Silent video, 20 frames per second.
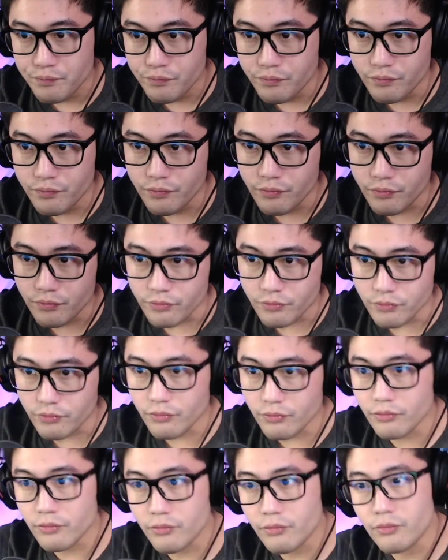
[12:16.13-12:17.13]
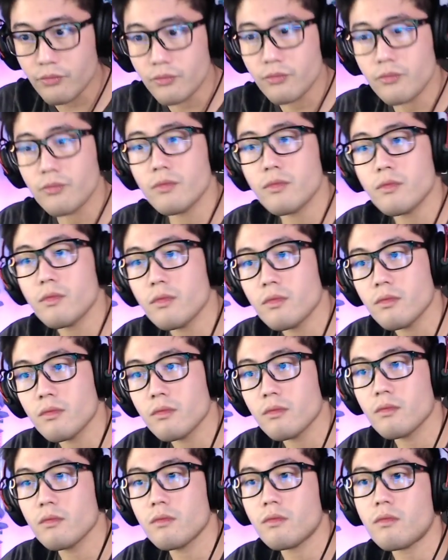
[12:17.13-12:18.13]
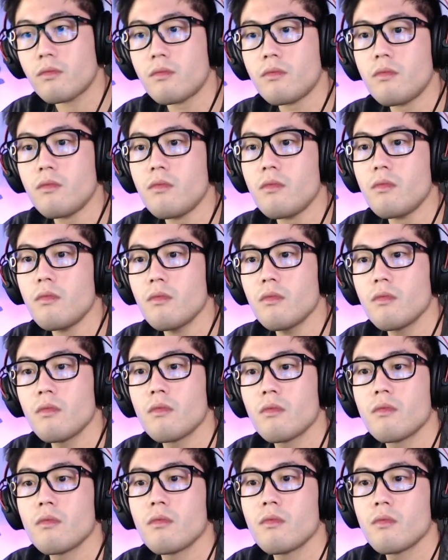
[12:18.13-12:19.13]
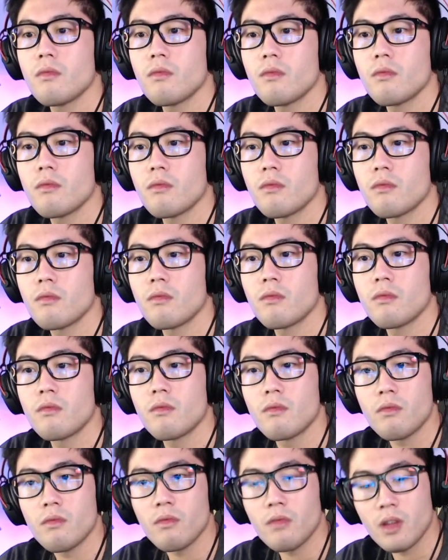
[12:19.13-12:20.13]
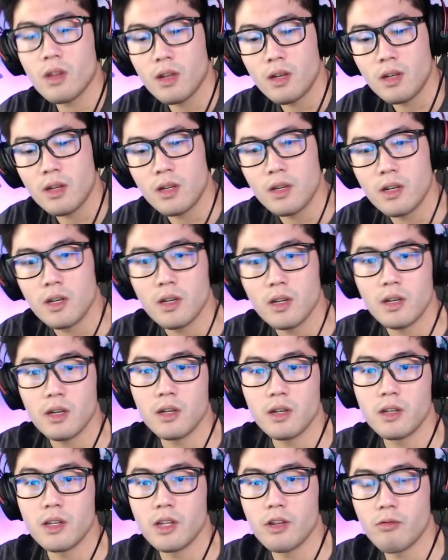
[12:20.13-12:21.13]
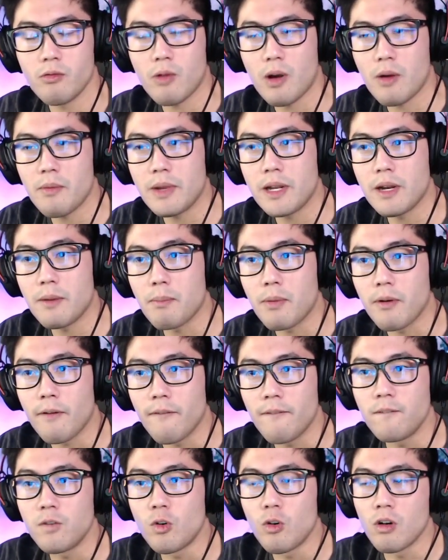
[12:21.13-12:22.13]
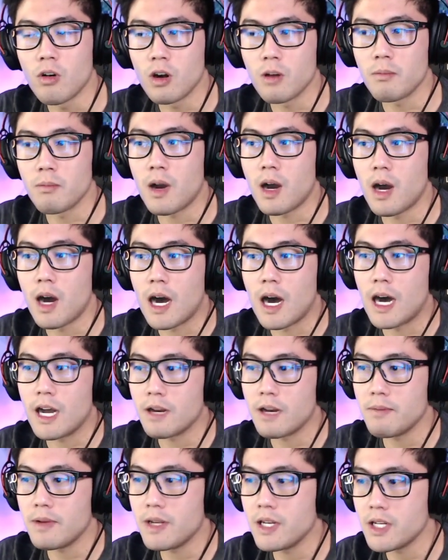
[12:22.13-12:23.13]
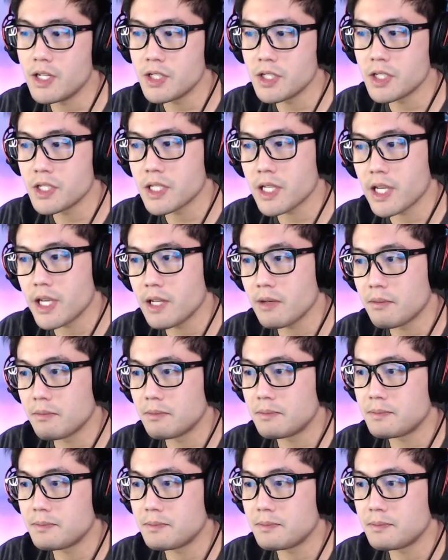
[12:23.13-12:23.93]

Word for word: That time, I am respectfully and gently requesting you perform it. You want me to perform a How to Be Ninja skit?